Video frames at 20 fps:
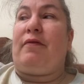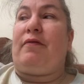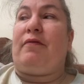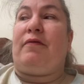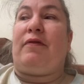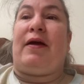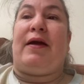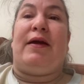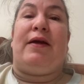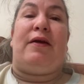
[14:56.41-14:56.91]

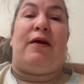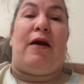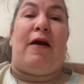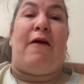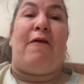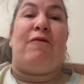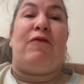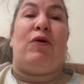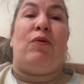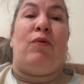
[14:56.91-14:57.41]
like
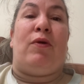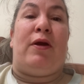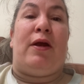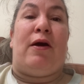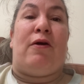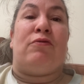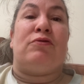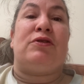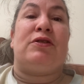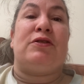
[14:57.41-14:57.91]
everyone
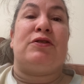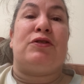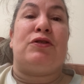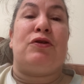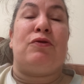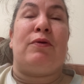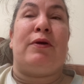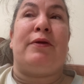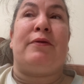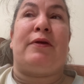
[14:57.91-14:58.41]
else is
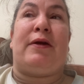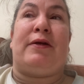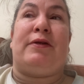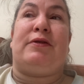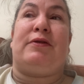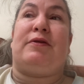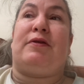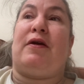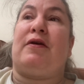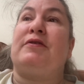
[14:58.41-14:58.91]
doing,
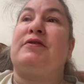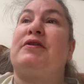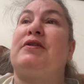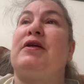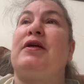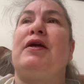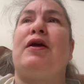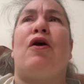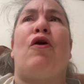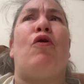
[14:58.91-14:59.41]
like Dusty.